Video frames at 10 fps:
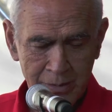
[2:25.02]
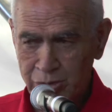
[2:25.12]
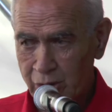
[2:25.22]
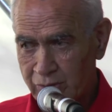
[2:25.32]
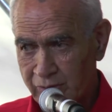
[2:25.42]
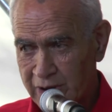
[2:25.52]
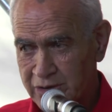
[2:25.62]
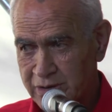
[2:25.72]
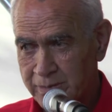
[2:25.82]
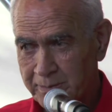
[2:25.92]
no
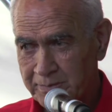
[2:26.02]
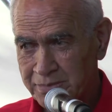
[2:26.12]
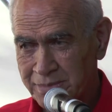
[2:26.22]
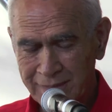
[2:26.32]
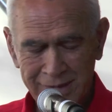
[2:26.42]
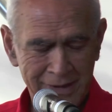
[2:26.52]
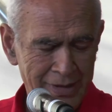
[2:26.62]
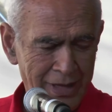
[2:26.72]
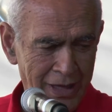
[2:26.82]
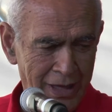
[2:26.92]
reflection.
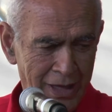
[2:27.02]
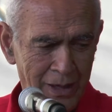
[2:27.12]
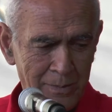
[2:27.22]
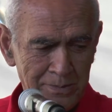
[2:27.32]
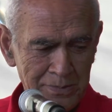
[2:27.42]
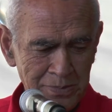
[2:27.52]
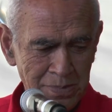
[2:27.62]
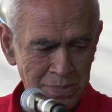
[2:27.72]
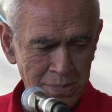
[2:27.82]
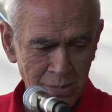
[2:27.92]
Uh,
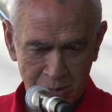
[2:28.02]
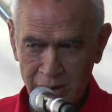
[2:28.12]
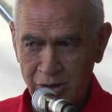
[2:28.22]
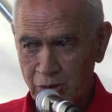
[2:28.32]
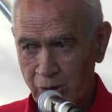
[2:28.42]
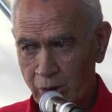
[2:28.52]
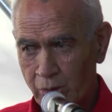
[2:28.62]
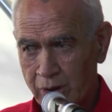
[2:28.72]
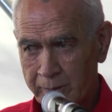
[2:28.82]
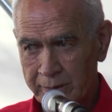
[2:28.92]
I thought, oh,
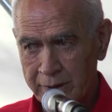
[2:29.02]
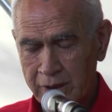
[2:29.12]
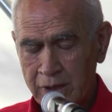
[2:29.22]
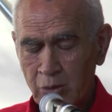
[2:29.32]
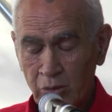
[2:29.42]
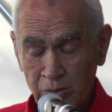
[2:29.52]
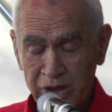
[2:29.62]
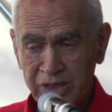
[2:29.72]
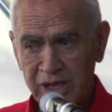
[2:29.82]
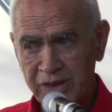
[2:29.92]
well, we've
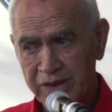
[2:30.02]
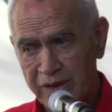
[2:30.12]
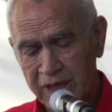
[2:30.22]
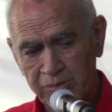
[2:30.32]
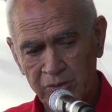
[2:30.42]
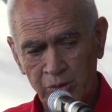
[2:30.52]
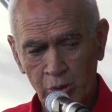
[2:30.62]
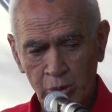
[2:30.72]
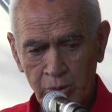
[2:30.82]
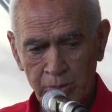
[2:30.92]
been there and done that
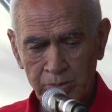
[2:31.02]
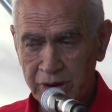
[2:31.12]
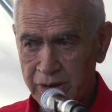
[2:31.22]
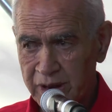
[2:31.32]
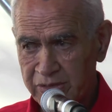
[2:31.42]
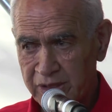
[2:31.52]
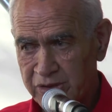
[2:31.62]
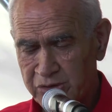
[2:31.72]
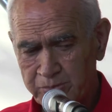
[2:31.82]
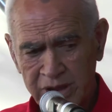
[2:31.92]
before, but nothing
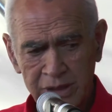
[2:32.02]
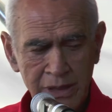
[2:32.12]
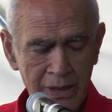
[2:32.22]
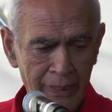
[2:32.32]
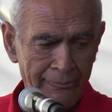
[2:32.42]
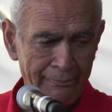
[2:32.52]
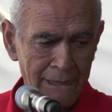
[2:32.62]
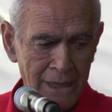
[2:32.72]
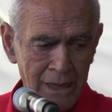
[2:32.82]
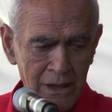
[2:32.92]
this big.
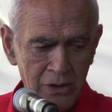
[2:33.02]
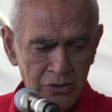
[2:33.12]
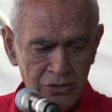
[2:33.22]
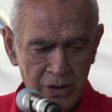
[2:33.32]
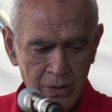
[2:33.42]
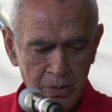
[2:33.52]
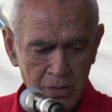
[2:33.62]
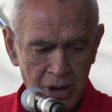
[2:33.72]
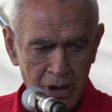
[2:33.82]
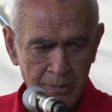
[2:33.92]

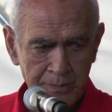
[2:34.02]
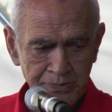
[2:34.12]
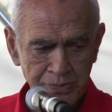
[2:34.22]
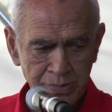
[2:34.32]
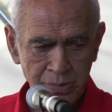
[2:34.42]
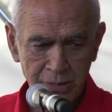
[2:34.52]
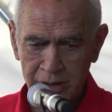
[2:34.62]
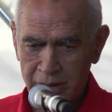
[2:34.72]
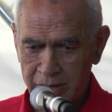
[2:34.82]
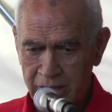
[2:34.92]
So um,
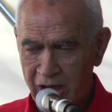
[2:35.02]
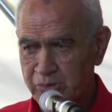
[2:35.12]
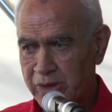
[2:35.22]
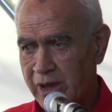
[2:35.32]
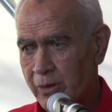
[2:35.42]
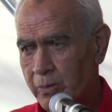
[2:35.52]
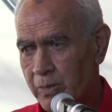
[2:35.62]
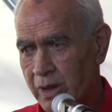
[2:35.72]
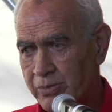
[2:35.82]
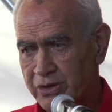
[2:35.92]
they asked me, how,
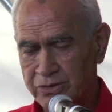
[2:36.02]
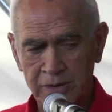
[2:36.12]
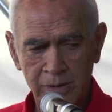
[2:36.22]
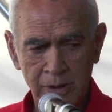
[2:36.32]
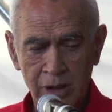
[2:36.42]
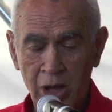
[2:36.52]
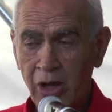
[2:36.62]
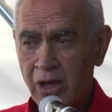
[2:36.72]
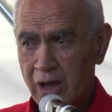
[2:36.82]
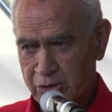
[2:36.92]
how big is it?
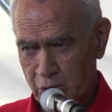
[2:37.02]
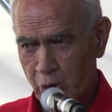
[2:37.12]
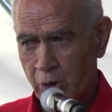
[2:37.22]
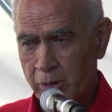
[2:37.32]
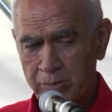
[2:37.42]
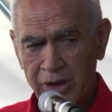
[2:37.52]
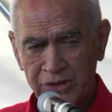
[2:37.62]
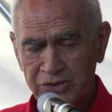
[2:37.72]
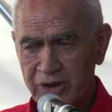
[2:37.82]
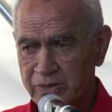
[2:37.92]
I said, oh, about
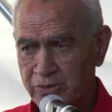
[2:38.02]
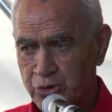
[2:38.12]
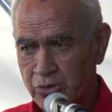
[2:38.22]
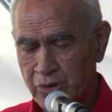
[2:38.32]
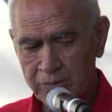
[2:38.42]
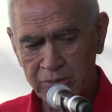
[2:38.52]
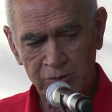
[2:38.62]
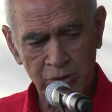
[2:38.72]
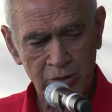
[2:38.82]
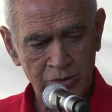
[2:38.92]
the size of two rugby
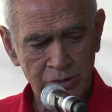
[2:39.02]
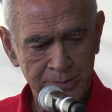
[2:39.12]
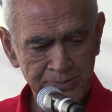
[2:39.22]
fields.